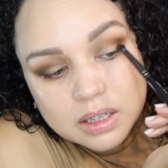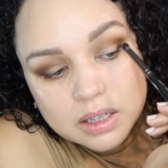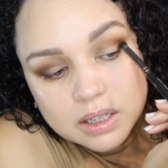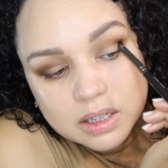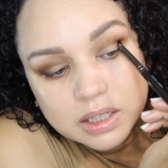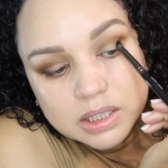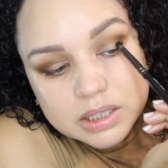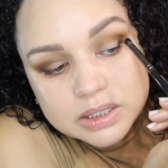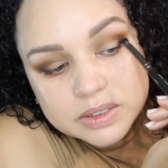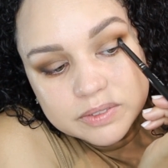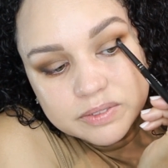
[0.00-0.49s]

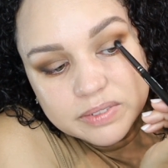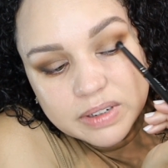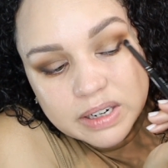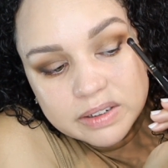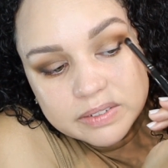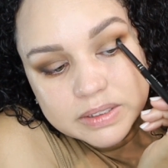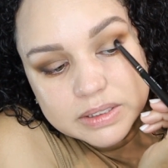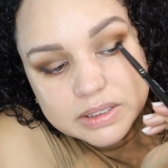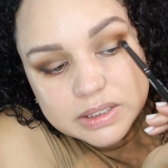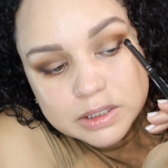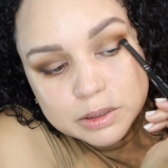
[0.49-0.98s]
It's
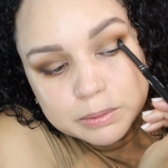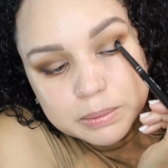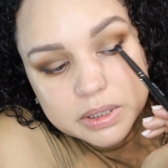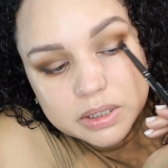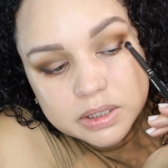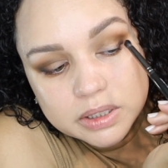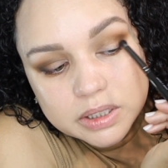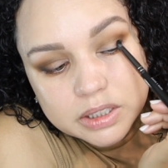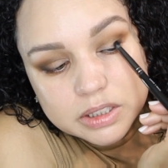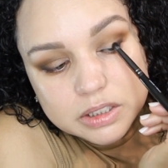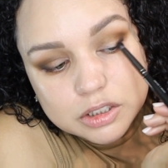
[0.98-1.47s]
very
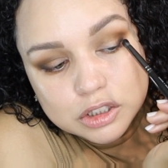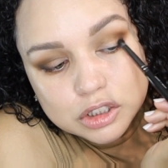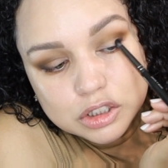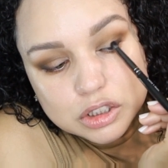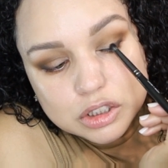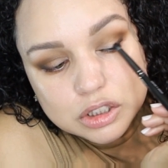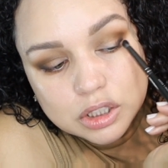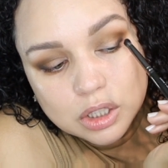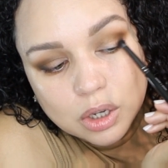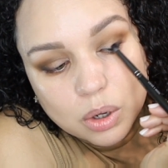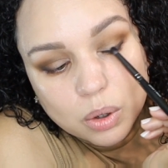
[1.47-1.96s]
similar in
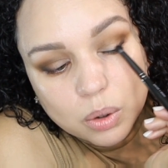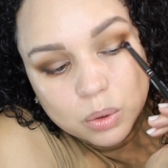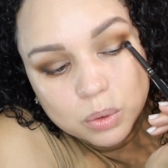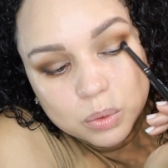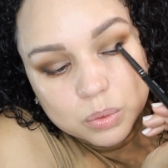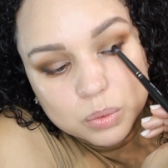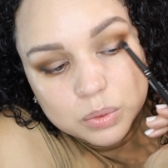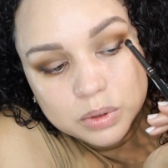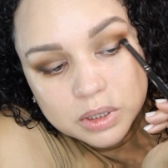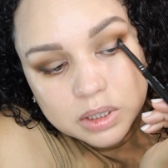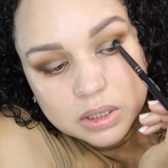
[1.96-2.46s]

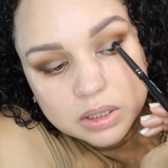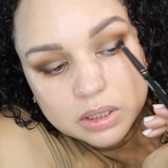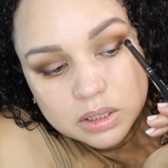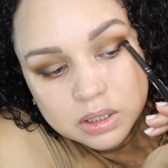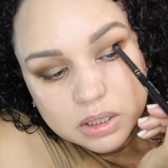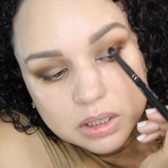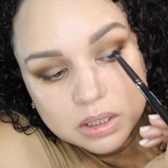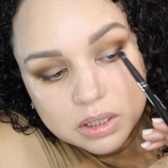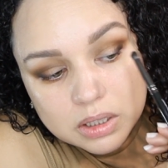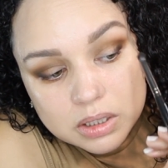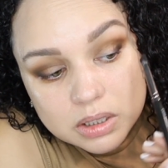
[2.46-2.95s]
tone
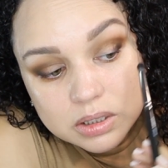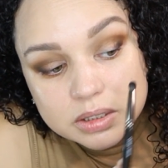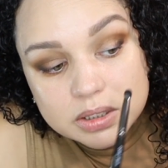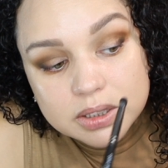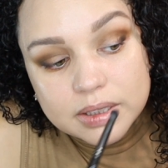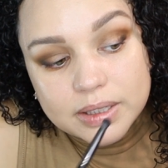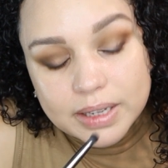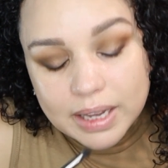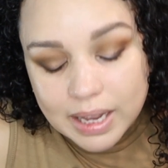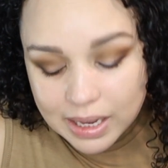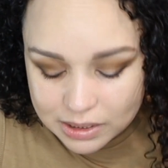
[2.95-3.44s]
to
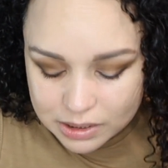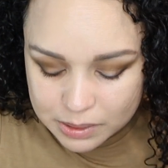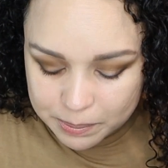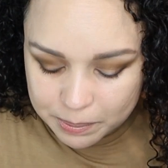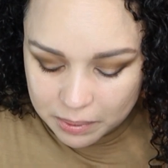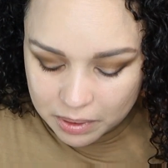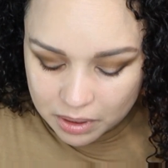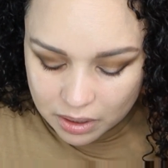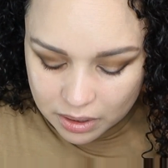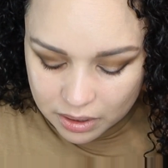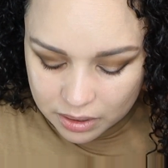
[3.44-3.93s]

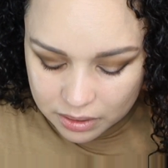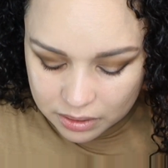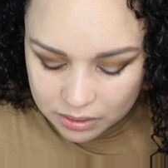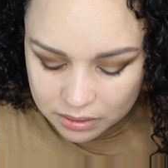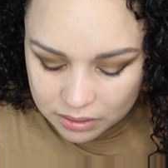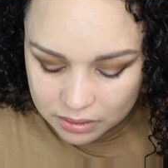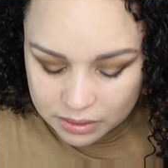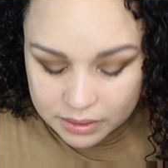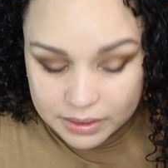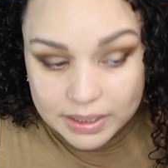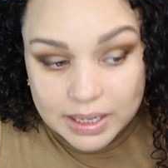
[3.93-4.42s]
Gaspar.
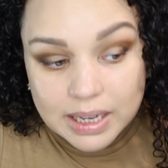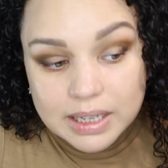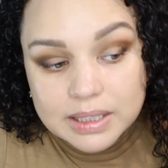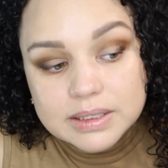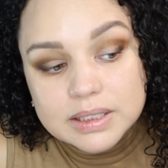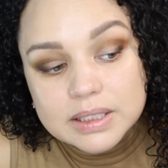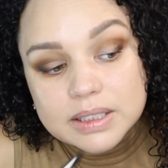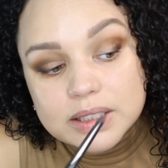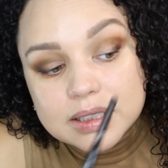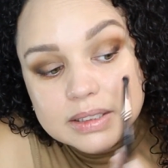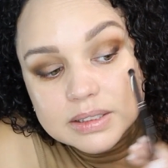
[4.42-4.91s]
Yes,
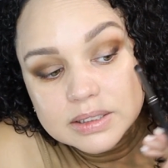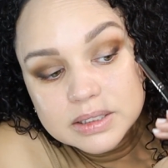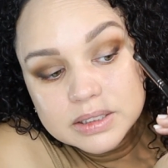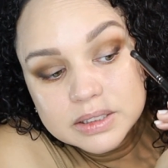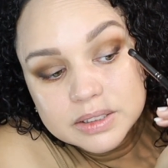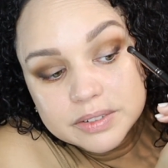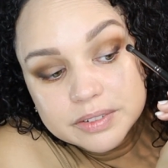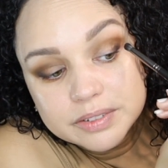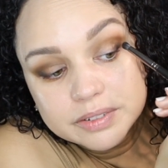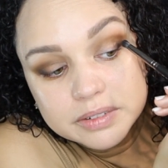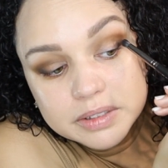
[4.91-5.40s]
it is
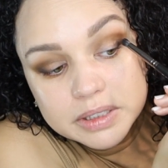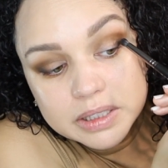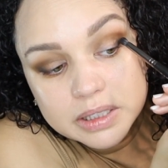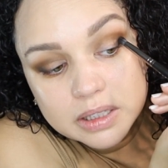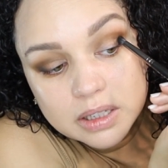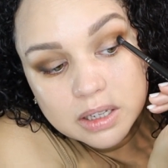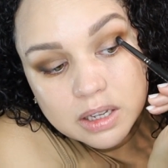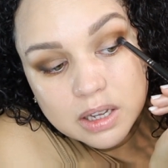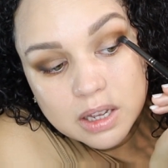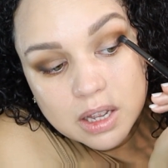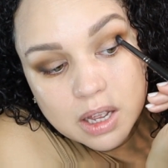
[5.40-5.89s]
different,
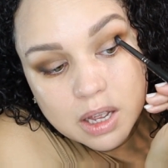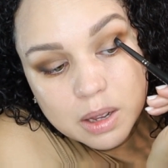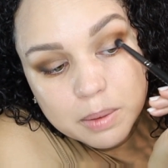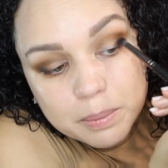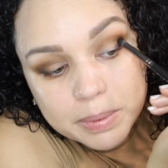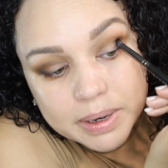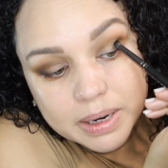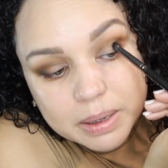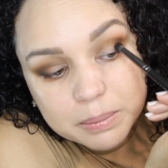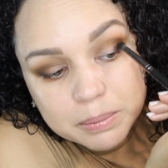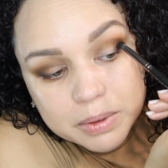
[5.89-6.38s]

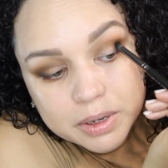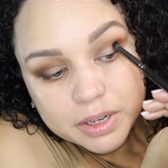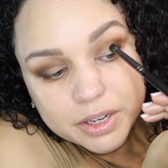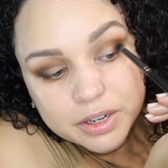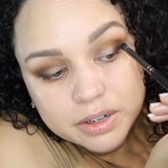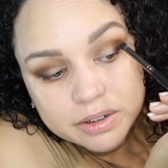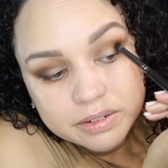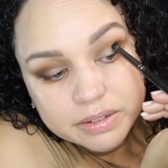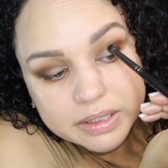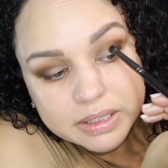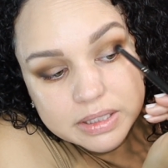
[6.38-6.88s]
but I'm
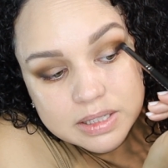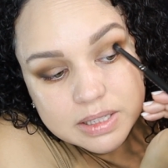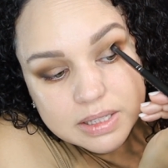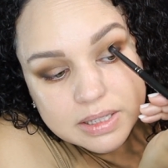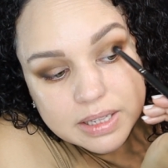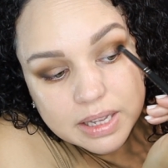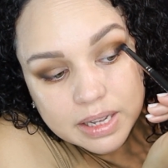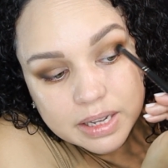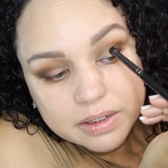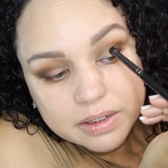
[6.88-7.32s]
curious to